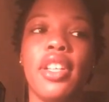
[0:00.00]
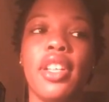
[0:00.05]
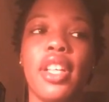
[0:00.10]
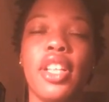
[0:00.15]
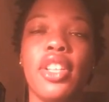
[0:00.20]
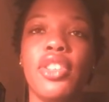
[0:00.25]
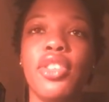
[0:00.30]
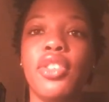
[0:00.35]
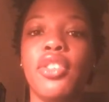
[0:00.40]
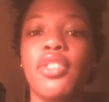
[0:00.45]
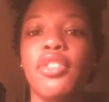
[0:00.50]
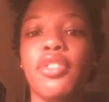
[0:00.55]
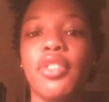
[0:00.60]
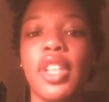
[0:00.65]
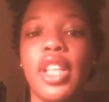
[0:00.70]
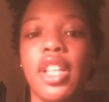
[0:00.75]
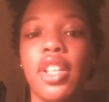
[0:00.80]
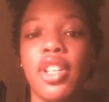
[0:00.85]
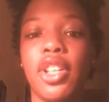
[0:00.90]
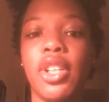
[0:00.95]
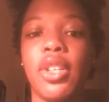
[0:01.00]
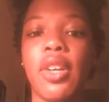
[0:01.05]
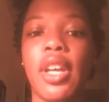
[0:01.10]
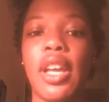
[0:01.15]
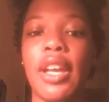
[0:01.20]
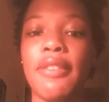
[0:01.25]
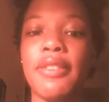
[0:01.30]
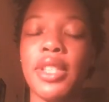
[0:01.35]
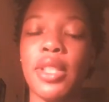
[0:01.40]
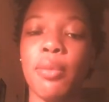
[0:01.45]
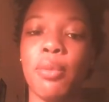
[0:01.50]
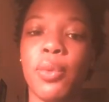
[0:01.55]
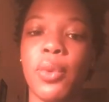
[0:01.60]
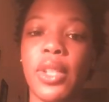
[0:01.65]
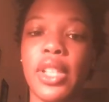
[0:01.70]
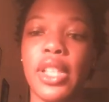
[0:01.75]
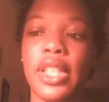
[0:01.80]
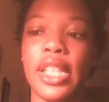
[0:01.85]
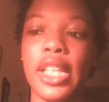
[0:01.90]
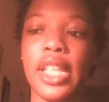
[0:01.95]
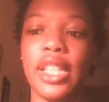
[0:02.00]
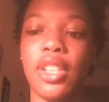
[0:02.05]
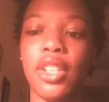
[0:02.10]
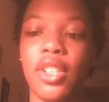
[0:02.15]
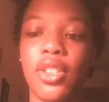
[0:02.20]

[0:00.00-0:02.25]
a new friend or you have someone that